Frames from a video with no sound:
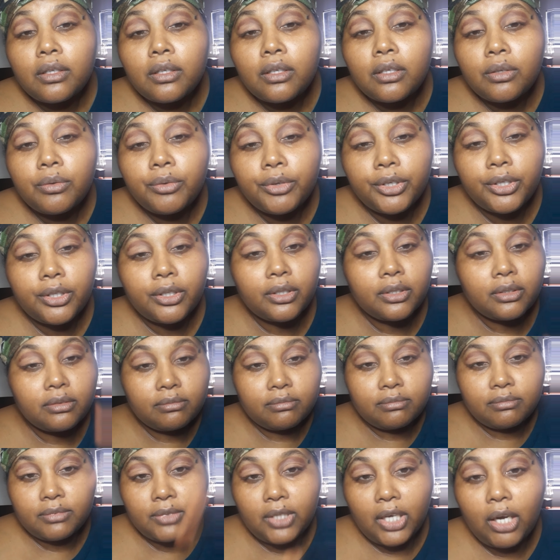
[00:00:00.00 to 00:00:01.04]
we're good.
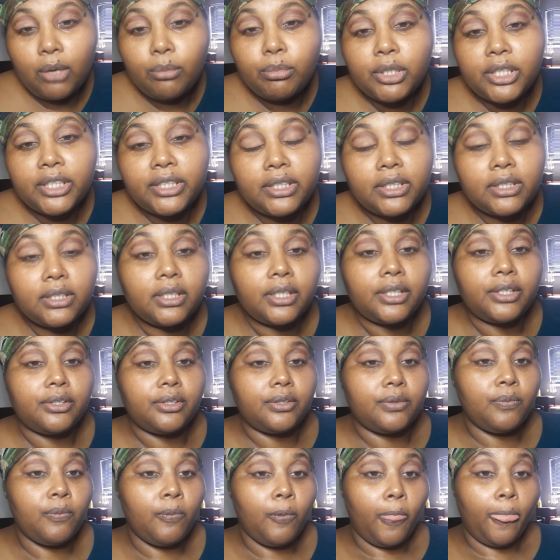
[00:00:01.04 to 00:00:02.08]
I'll blend it
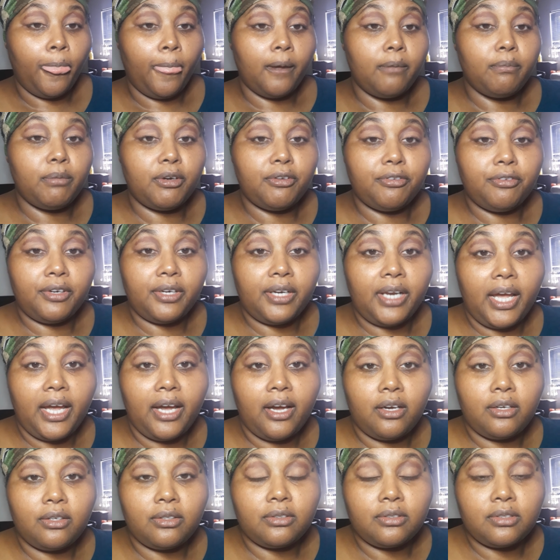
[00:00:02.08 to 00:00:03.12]
later. But for
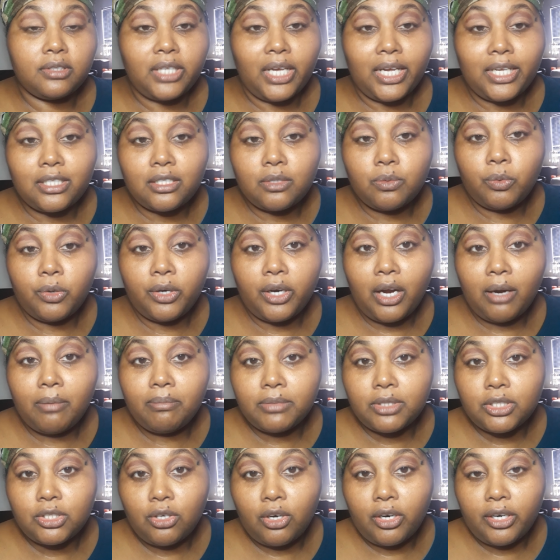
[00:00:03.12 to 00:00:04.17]
now, that's where I'm
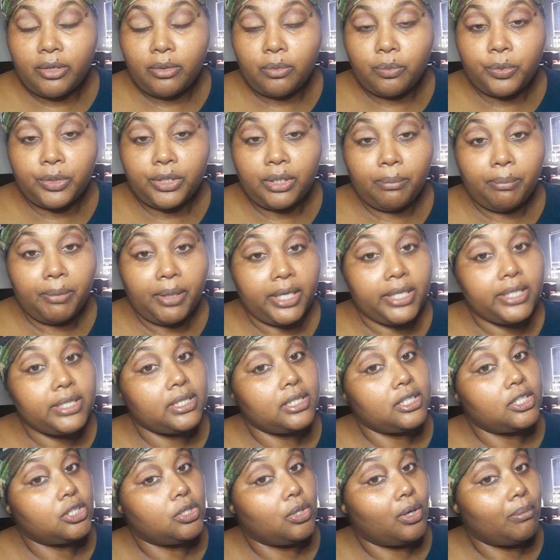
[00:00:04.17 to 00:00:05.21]
starting with the base.
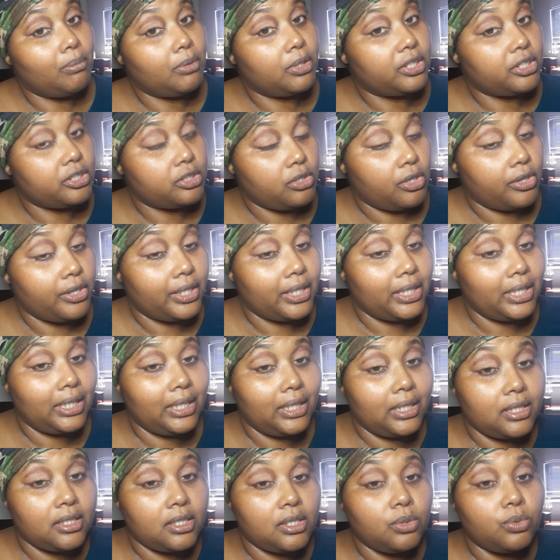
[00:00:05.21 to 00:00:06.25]
And so I'm going to start getting
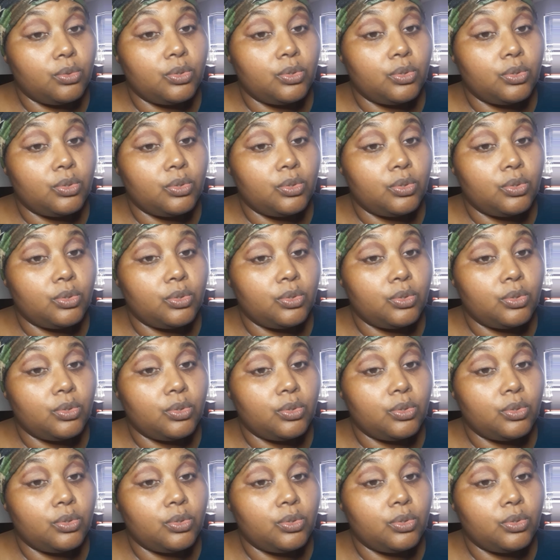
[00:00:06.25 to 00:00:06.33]
into